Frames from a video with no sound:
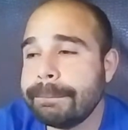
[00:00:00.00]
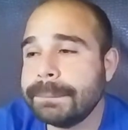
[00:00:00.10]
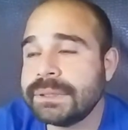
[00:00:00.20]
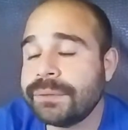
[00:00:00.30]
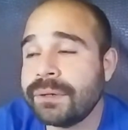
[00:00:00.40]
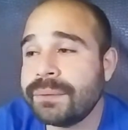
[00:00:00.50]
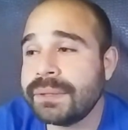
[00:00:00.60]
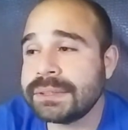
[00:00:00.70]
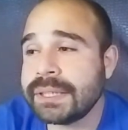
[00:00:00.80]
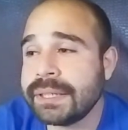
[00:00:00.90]
so where
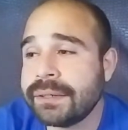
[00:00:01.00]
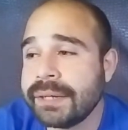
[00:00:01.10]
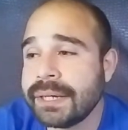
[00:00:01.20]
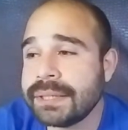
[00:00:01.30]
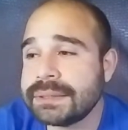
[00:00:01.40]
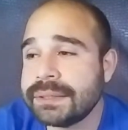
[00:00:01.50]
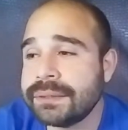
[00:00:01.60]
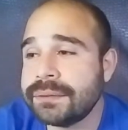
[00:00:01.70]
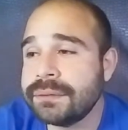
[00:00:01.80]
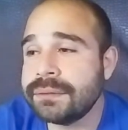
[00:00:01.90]
was I? Oh yeah,
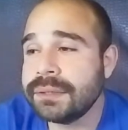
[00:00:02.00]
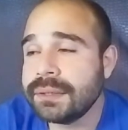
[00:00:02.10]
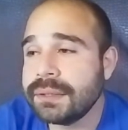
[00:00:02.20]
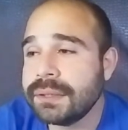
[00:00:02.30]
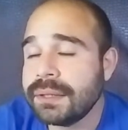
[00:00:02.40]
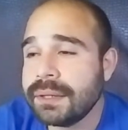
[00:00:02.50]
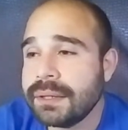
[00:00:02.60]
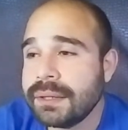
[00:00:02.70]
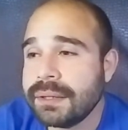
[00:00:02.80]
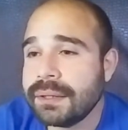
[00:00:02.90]
so
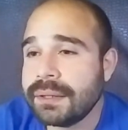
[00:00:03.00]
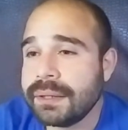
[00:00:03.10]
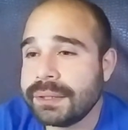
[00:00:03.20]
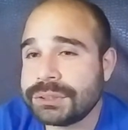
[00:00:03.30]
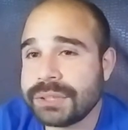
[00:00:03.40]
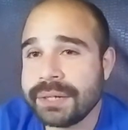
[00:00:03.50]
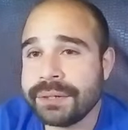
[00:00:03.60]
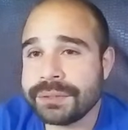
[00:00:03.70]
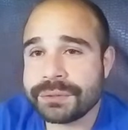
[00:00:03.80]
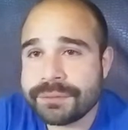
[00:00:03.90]
I was trying
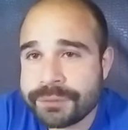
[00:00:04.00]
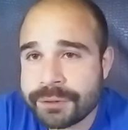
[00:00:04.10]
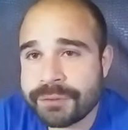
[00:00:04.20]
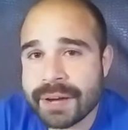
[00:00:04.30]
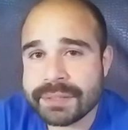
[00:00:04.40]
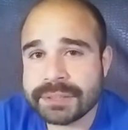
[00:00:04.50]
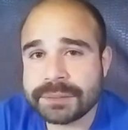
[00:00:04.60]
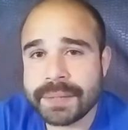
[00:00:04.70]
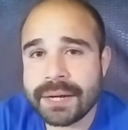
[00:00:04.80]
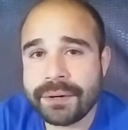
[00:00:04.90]
to, re- revive this
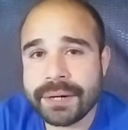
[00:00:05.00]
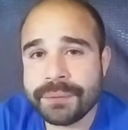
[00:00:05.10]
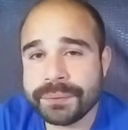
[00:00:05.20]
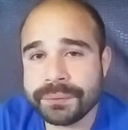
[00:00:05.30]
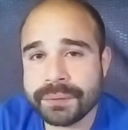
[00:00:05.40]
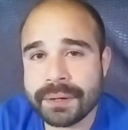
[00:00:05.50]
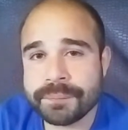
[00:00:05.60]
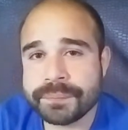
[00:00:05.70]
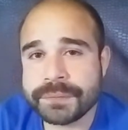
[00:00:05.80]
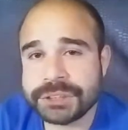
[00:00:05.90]
battery and
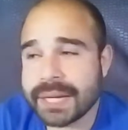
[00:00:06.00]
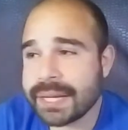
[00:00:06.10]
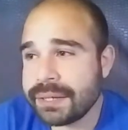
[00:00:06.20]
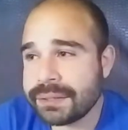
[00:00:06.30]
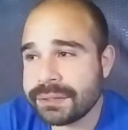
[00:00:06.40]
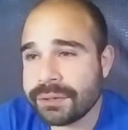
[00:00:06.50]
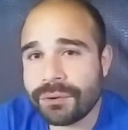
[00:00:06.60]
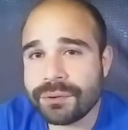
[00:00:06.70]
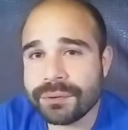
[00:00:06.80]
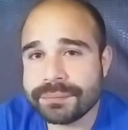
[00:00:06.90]
I'm checking it the
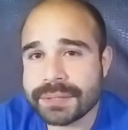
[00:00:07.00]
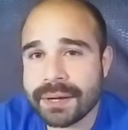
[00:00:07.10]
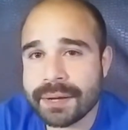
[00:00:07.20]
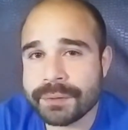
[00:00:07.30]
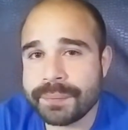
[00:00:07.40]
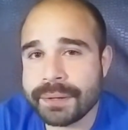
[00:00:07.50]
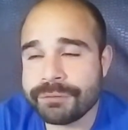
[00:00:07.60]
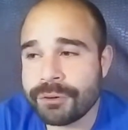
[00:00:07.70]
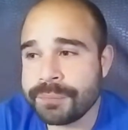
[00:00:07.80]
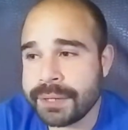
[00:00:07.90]
whole time with my
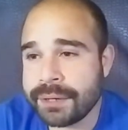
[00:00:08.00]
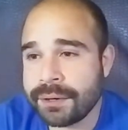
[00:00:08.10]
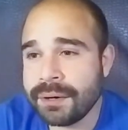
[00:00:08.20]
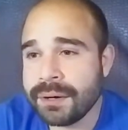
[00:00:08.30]
voltmeter